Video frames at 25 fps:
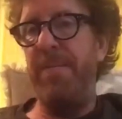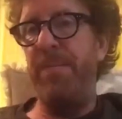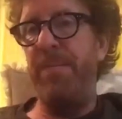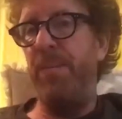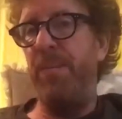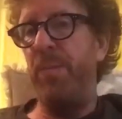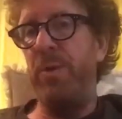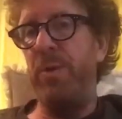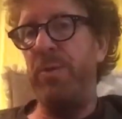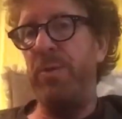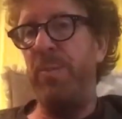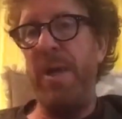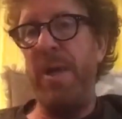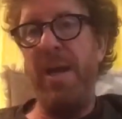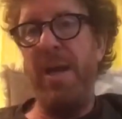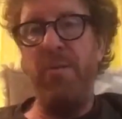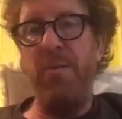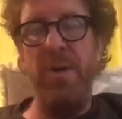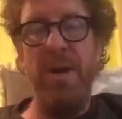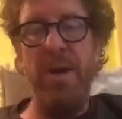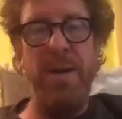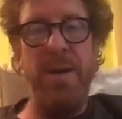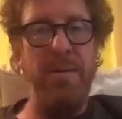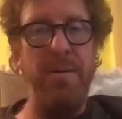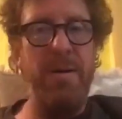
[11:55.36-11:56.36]
was
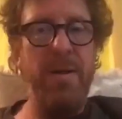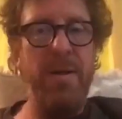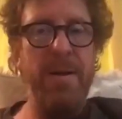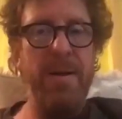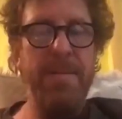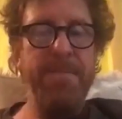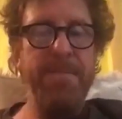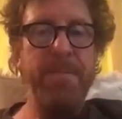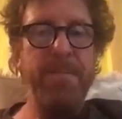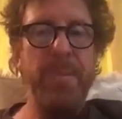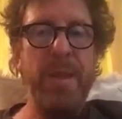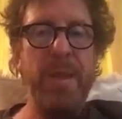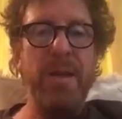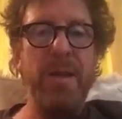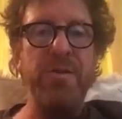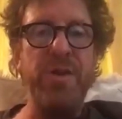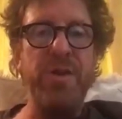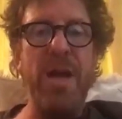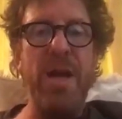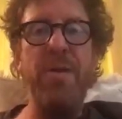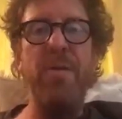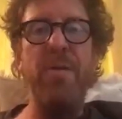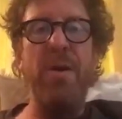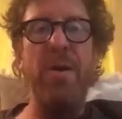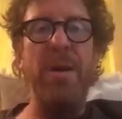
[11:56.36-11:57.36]
being written
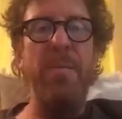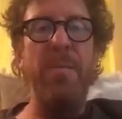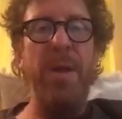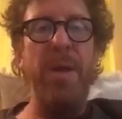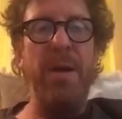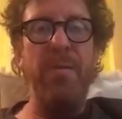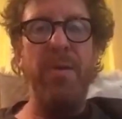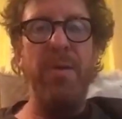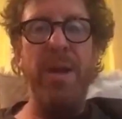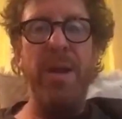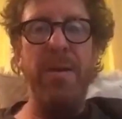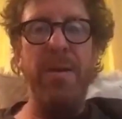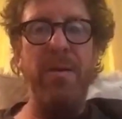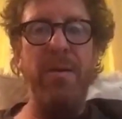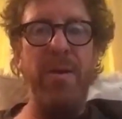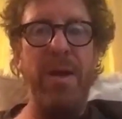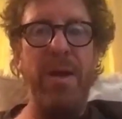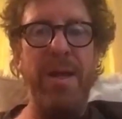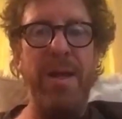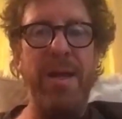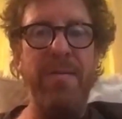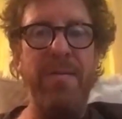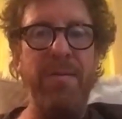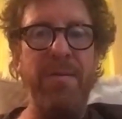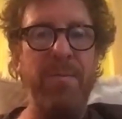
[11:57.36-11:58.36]

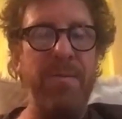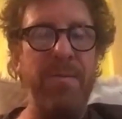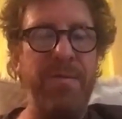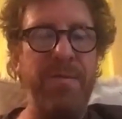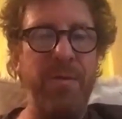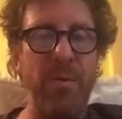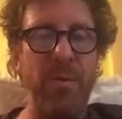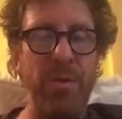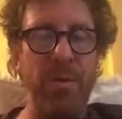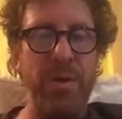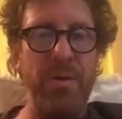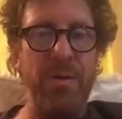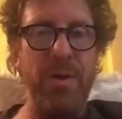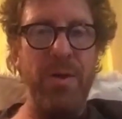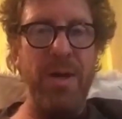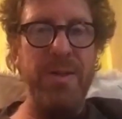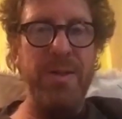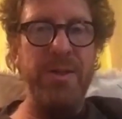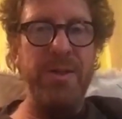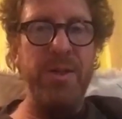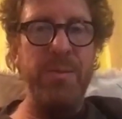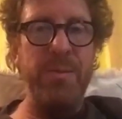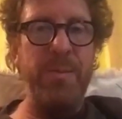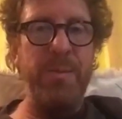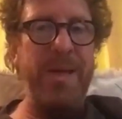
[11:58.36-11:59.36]
even before the
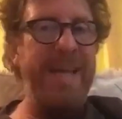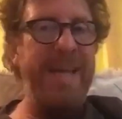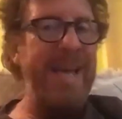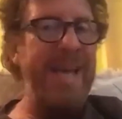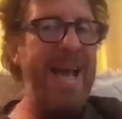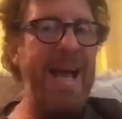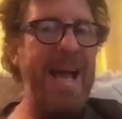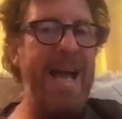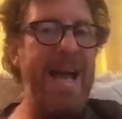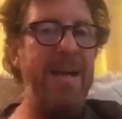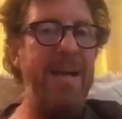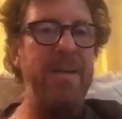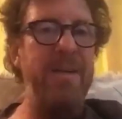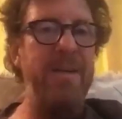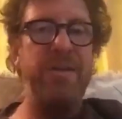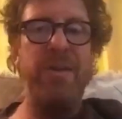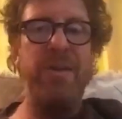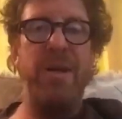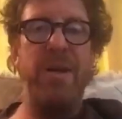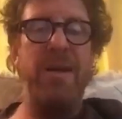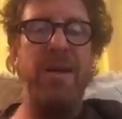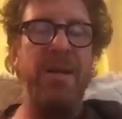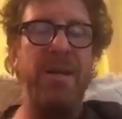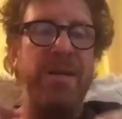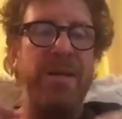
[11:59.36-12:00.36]
crisis began, and
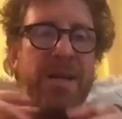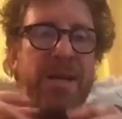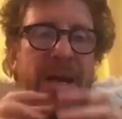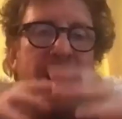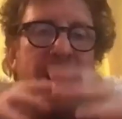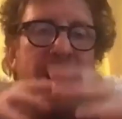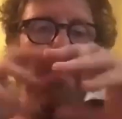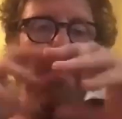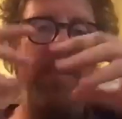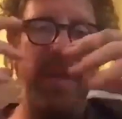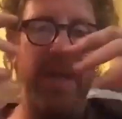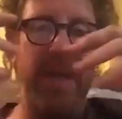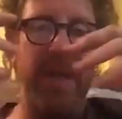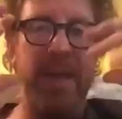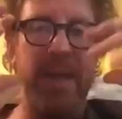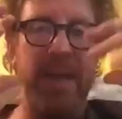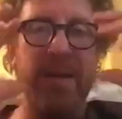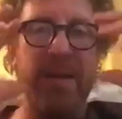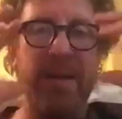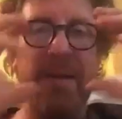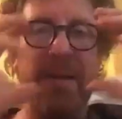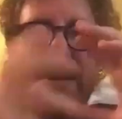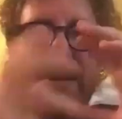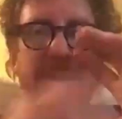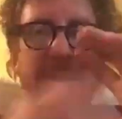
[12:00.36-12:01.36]
certainly is now
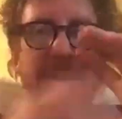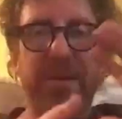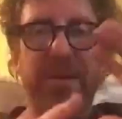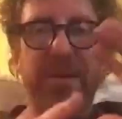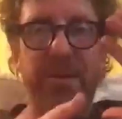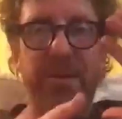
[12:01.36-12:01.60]
being sort of